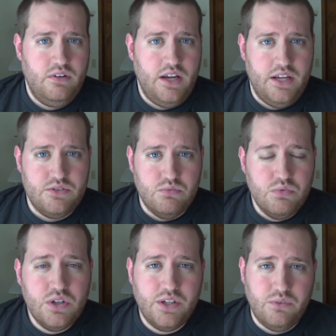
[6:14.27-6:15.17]
is
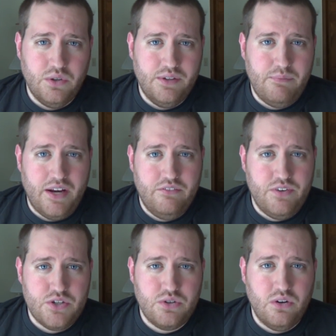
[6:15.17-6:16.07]
really, really
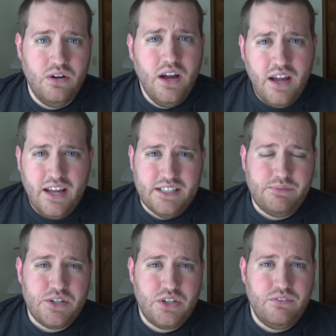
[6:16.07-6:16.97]
beneficial,
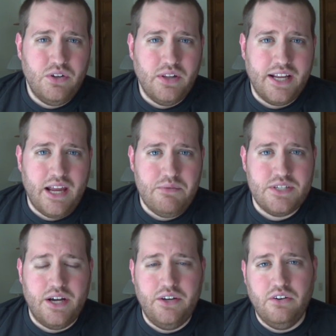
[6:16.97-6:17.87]
especially if you like
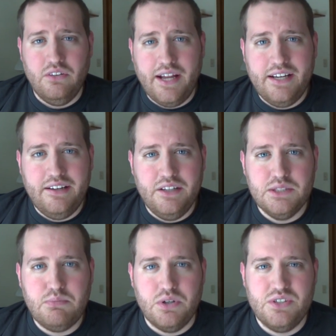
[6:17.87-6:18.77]
Amazon, you're a lightning
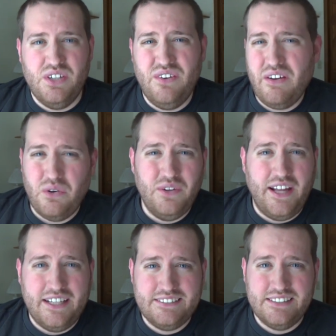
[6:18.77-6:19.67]
deals person, you get early
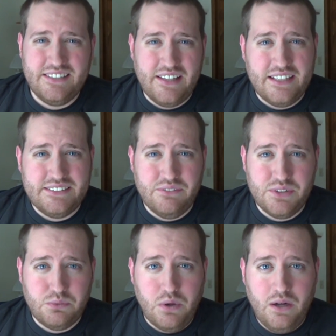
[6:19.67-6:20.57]
access to that stuff
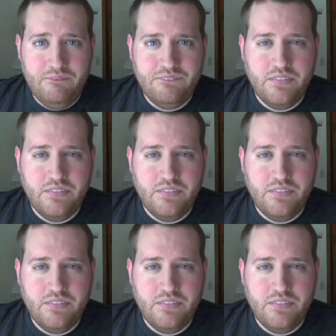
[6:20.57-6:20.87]
as well.